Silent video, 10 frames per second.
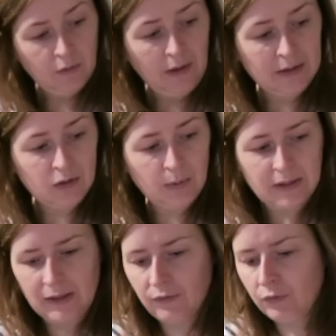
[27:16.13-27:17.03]
That's
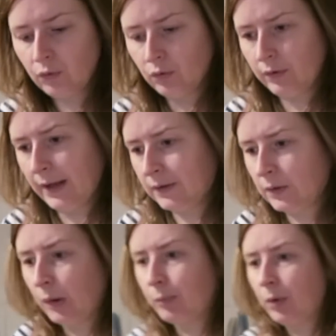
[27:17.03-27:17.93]
24 now,
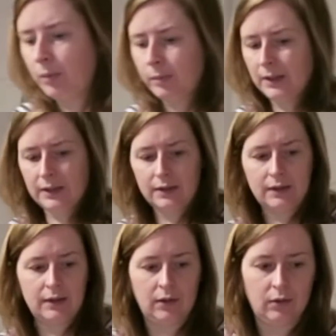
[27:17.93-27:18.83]
so I'll probably
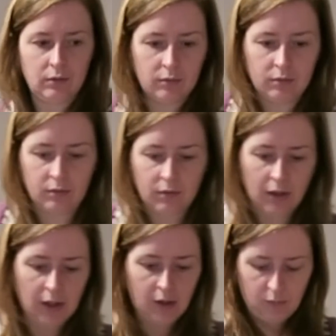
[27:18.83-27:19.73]
still
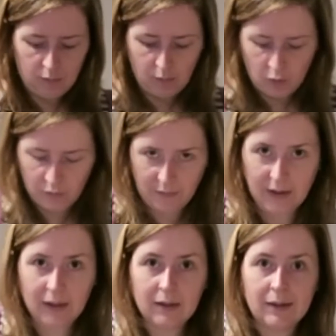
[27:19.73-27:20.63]
move
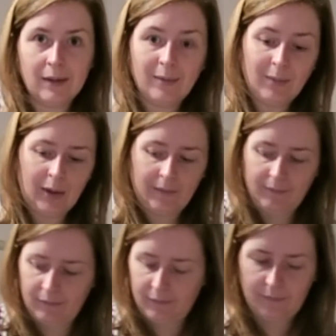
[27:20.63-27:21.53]
it. But
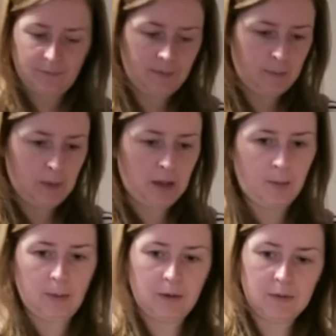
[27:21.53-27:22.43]
let me
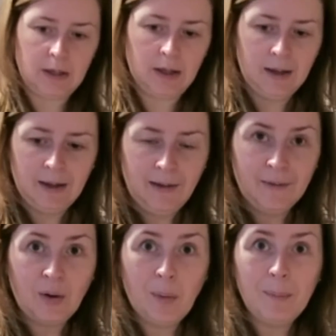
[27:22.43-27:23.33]
come around here.
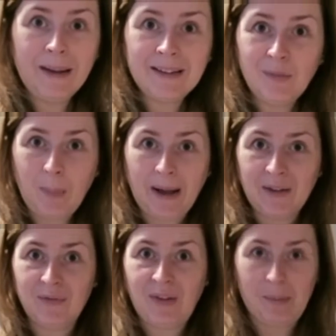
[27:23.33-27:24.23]
I've got a massive
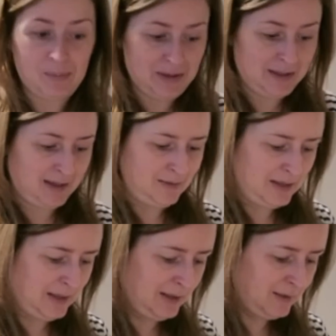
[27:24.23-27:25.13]
bag of fabric down
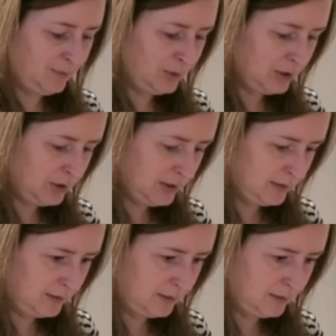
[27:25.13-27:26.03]
here, which is